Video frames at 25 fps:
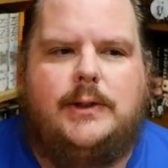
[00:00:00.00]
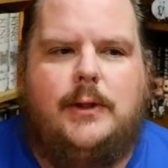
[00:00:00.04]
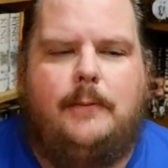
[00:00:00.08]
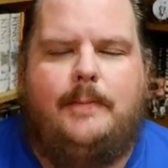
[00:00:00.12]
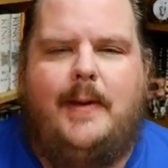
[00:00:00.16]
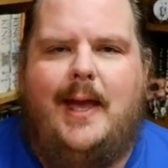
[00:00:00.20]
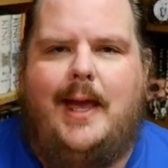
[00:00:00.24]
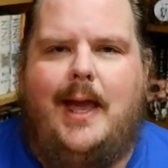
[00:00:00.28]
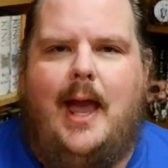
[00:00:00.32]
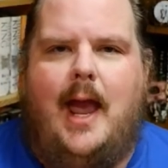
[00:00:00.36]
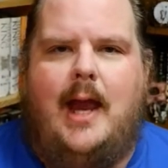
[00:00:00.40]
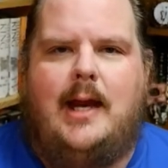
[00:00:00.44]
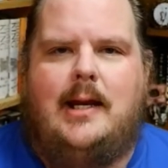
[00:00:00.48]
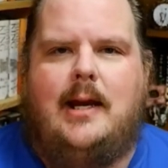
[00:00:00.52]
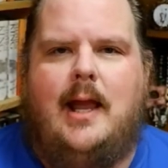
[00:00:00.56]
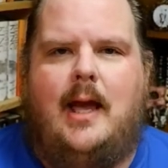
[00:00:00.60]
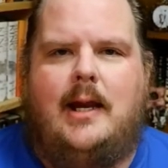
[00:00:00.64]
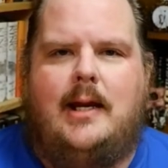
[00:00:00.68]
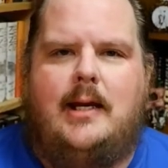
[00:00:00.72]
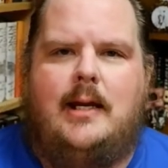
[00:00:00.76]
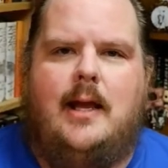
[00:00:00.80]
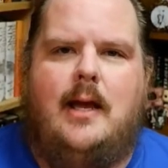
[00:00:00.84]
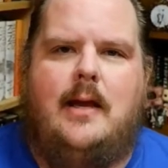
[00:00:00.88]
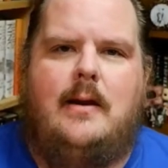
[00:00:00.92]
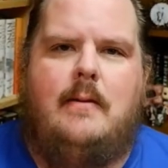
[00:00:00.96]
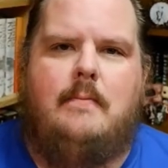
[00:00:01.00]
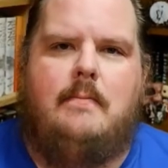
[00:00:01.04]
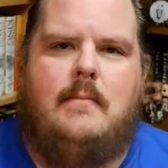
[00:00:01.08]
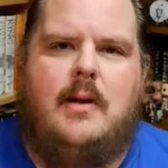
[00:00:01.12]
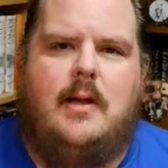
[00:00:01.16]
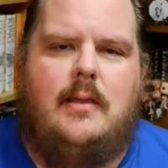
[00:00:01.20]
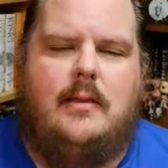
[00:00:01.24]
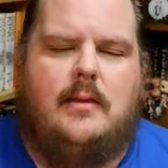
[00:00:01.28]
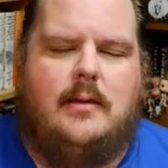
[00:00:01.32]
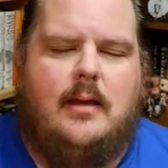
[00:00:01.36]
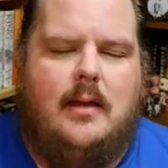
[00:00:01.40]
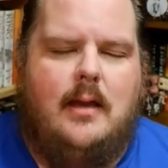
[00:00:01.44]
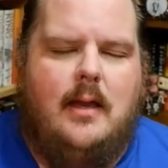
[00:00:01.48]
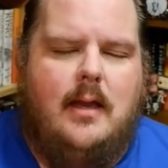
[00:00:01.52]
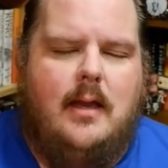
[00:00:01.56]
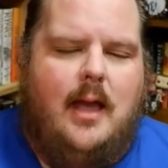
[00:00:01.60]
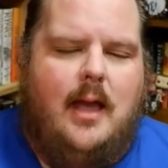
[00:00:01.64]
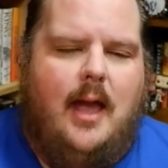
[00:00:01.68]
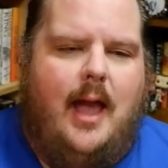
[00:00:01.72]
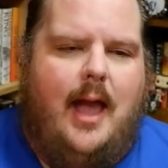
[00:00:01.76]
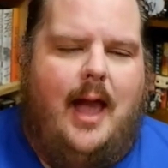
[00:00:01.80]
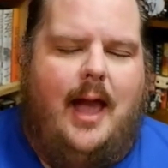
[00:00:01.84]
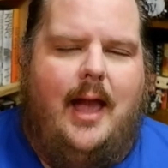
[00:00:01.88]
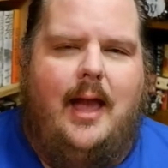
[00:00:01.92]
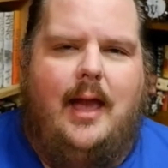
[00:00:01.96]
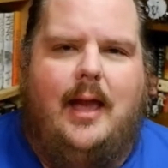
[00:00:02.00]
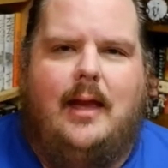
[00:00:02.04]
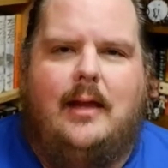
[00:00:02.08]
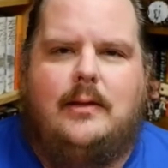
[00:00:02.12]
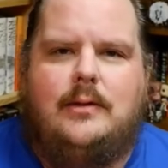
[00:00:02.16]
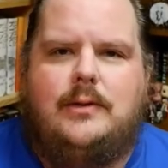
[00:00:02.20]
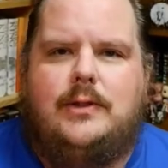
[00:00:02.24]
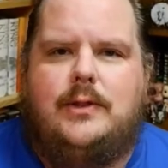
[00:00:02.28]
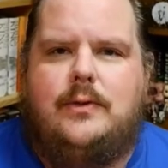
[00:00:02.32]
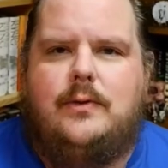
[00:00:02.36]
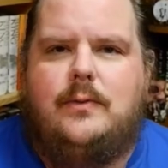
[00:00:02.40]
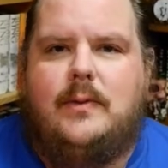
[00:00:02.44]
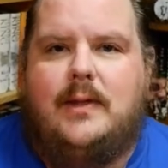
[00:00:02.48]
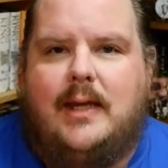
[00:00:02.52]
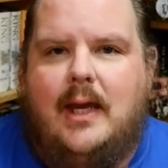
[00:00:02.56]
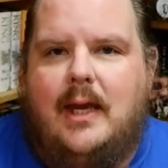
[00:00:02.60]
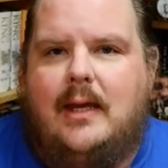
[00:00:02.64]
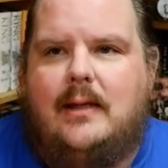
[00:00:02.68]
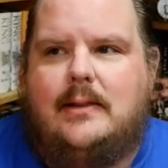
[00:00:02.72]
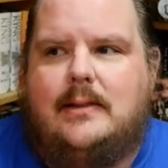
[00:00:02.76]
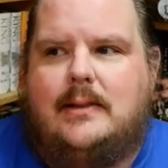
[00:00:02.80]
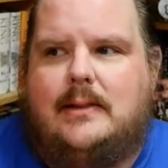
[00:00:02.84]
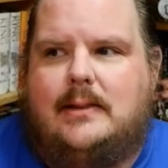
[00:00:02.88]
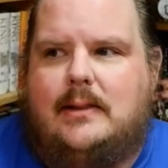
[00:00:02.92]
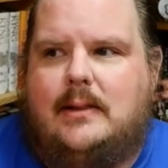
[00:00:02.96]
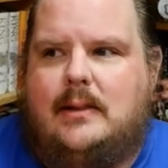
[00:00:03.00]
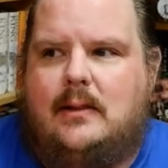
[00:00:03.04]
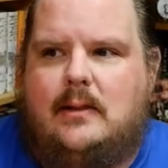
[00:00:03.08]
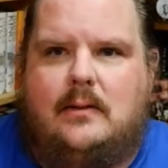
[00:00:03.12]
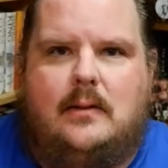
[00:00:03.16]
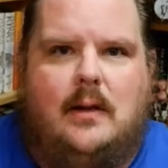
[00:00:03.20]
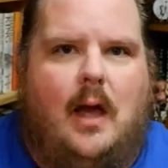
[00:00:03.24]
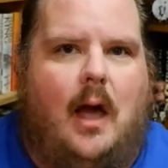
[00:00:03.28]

You pay $8.99 a month and you get